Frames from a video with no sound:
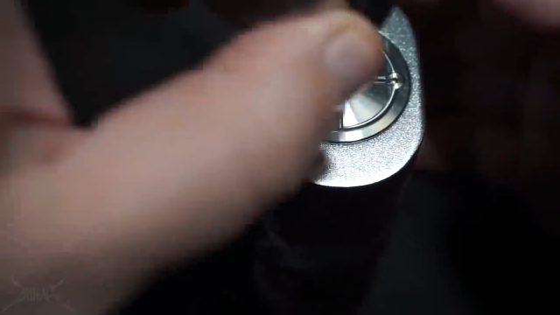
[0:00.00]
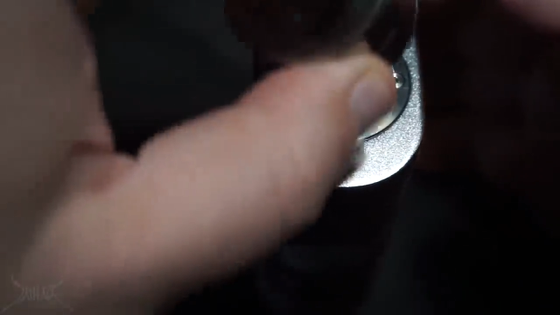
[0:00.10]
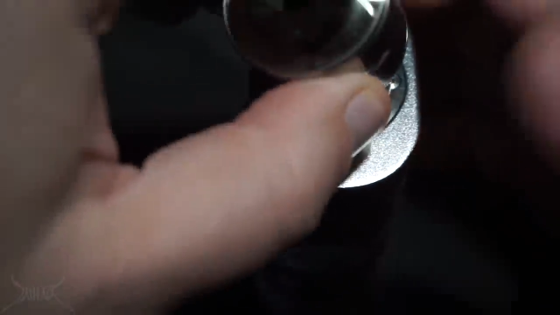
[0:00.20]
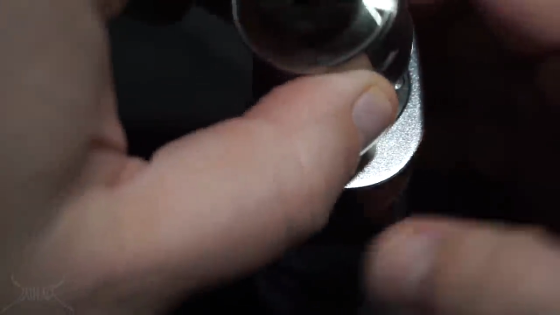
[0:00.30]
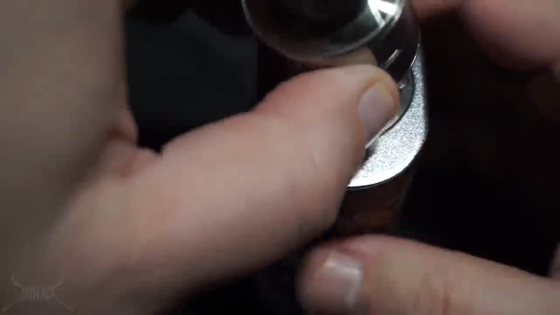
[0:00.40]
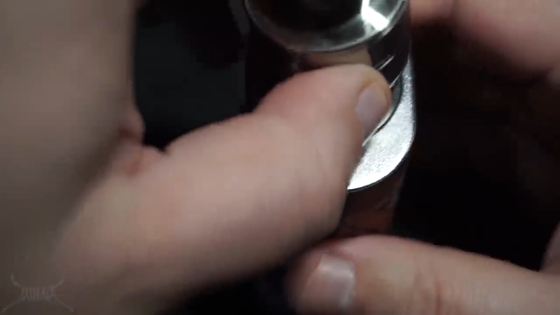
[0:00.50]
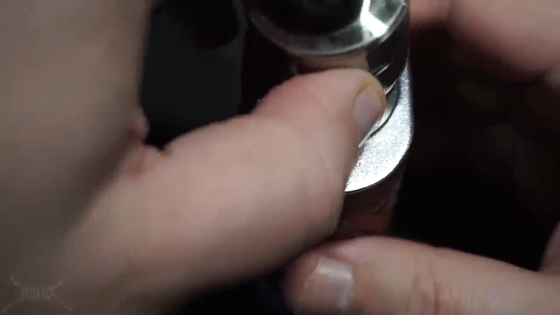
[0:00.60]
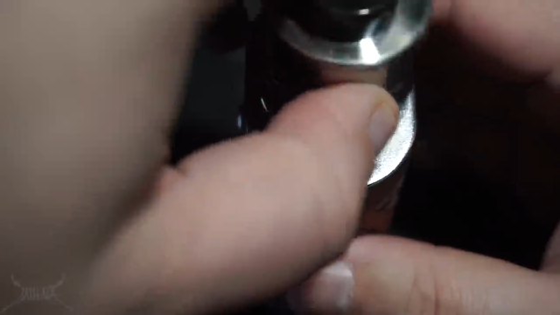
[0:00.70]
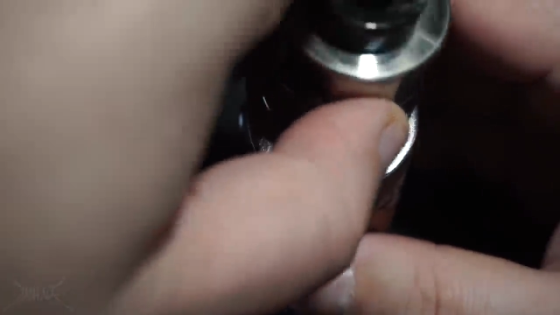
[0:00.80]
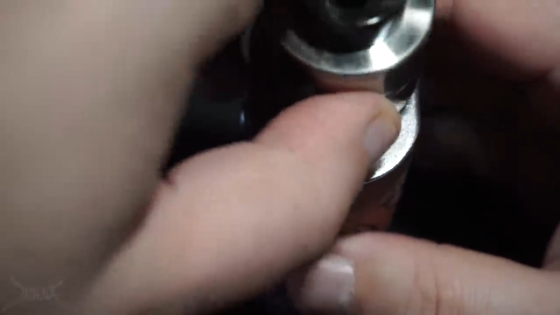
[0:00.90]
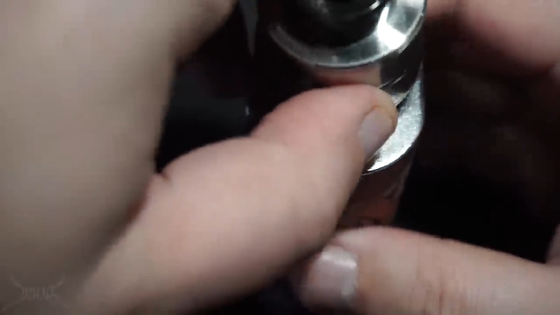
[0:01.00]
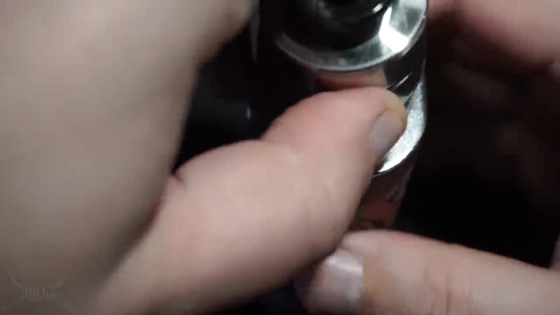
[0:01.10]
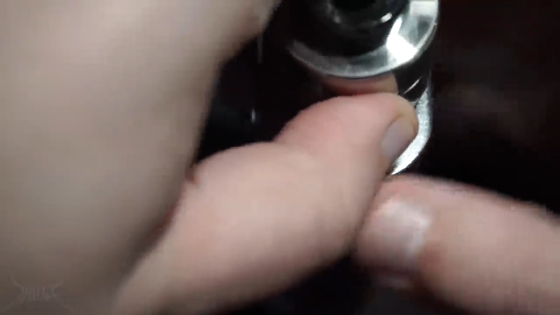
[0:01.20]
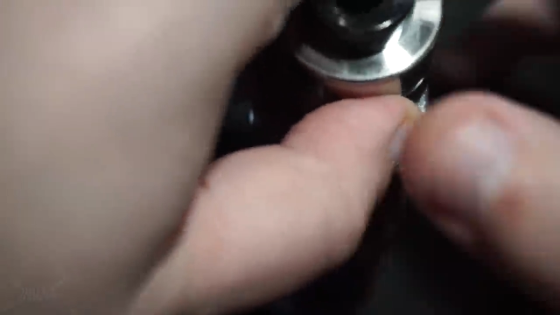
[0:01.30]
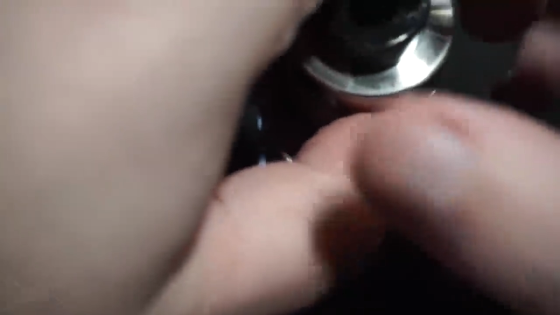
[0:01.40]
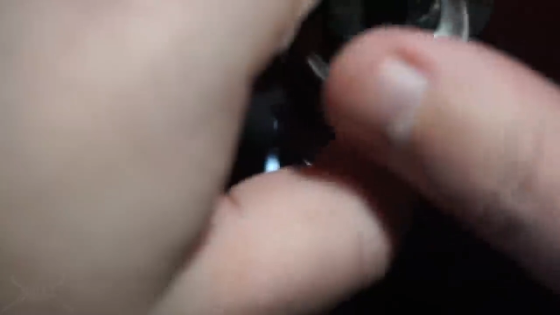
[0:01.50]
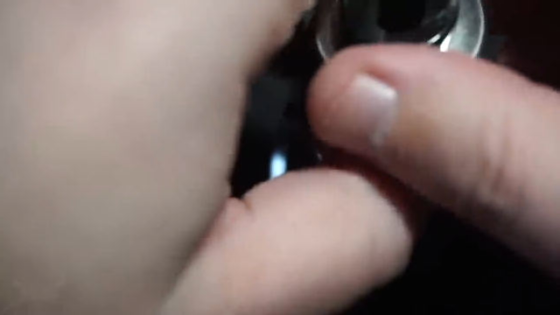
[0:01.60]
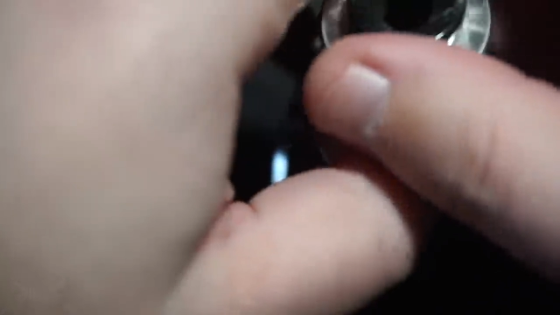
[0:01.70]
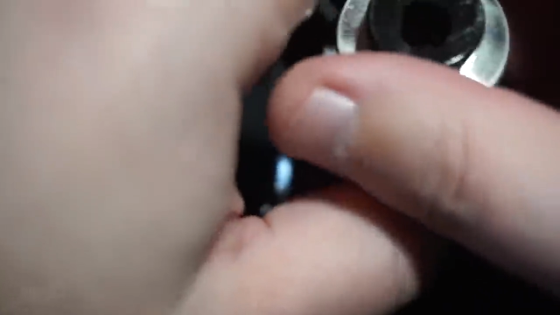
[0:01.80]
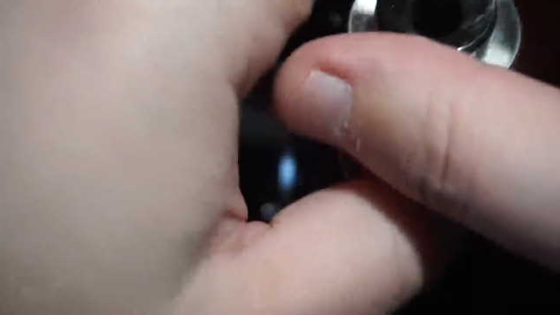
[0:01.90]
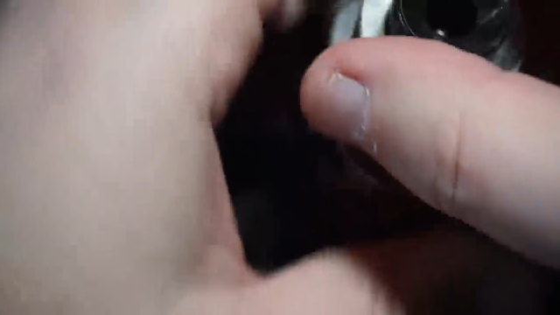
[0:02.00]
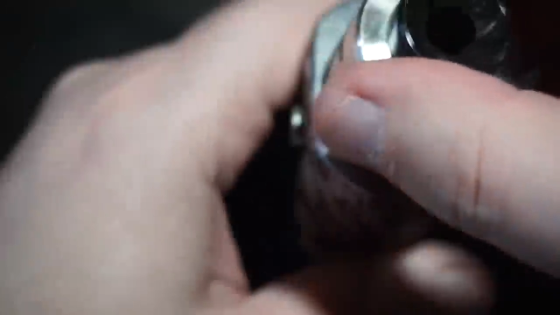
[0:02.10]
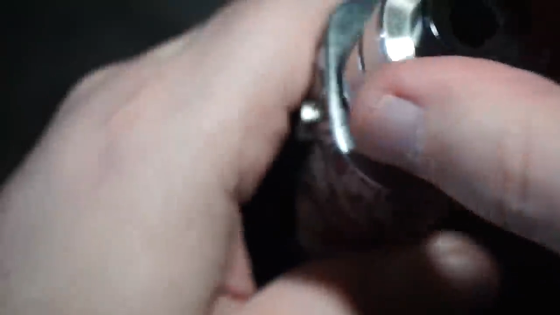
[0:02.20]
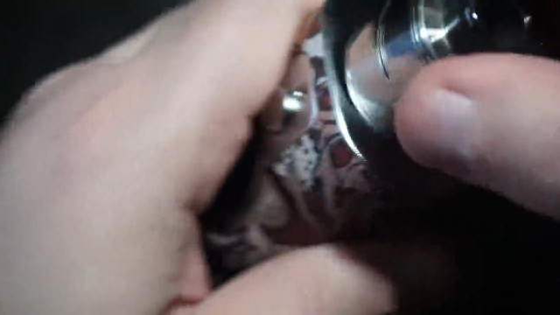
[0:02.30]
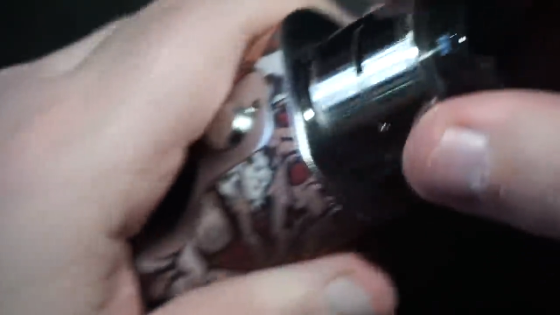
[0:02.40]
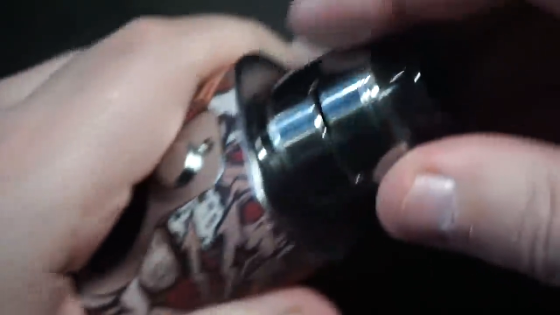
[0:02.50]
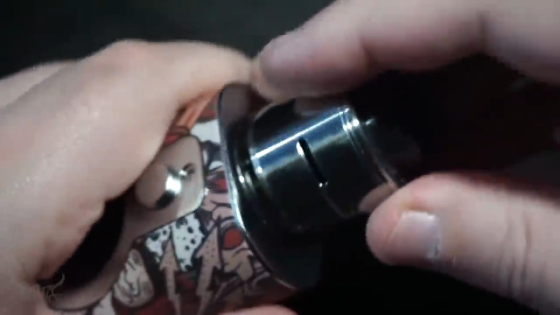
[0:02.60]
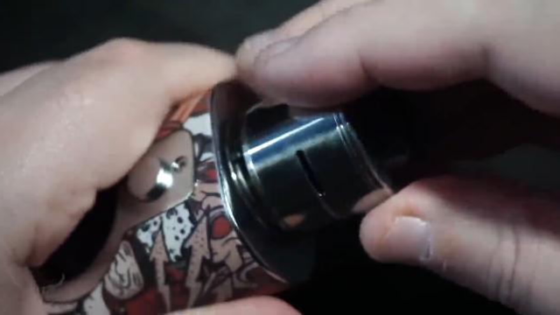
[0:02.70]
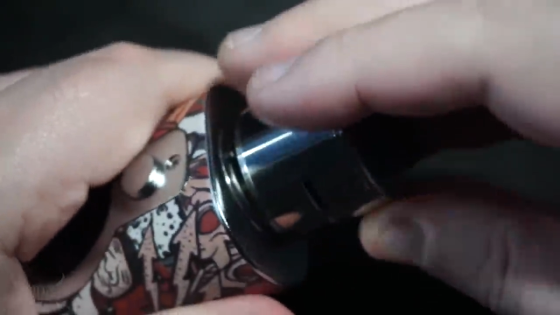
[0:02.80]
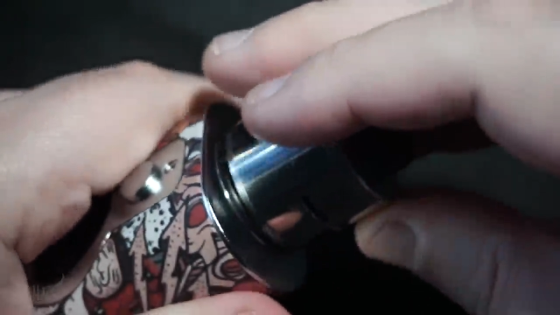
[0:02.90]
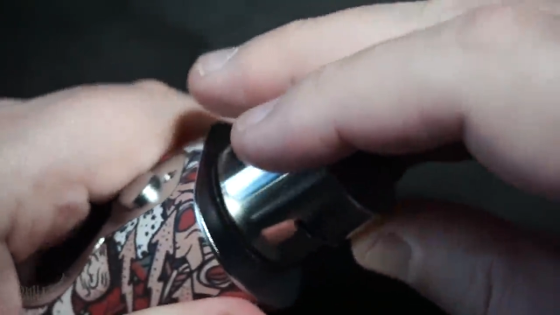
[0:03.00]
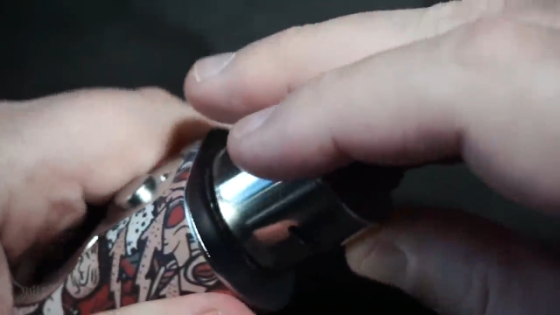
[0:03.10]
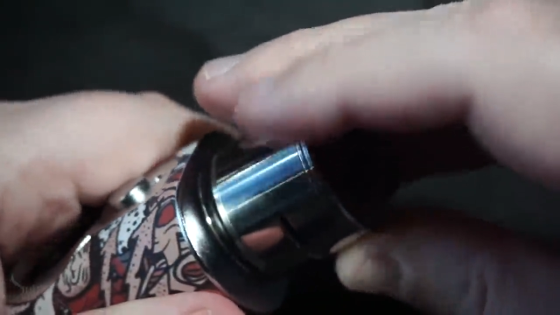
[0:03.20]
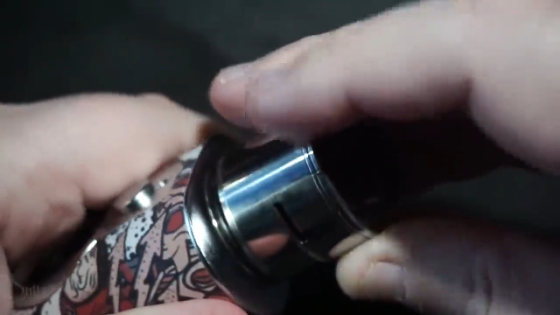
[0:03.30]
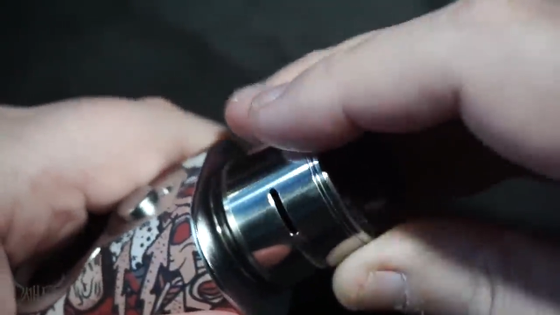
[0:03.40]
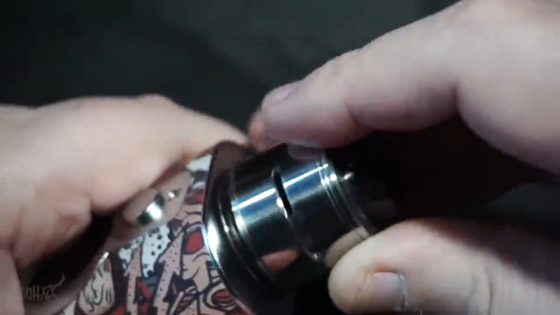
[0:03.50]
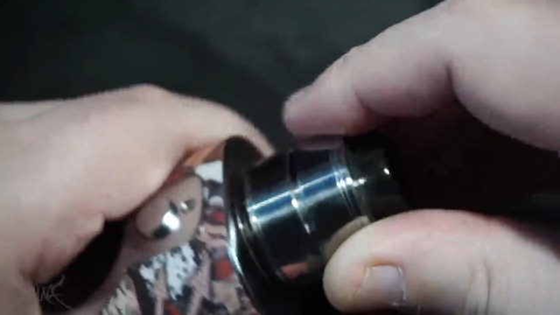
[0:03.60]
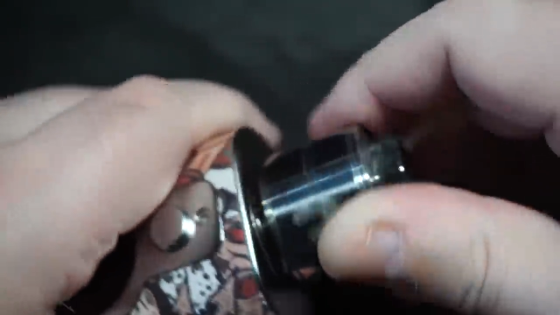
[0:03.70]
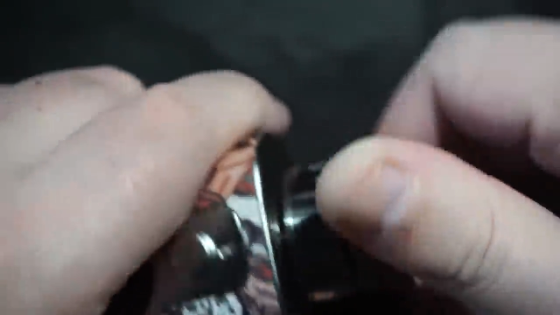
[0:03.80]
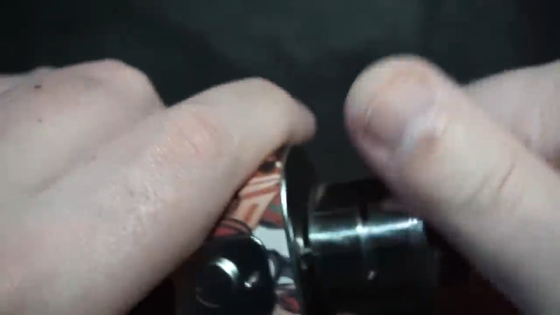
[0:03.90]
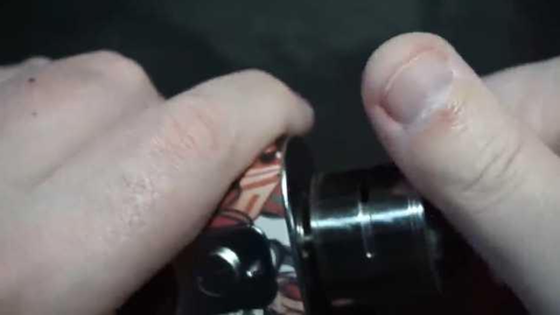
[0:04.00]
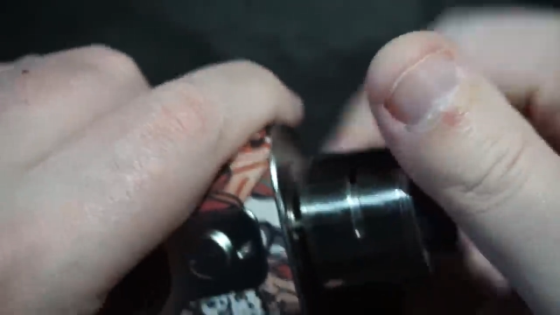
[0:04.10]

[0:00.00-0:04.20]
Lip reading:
Nobody's mouth can be seen.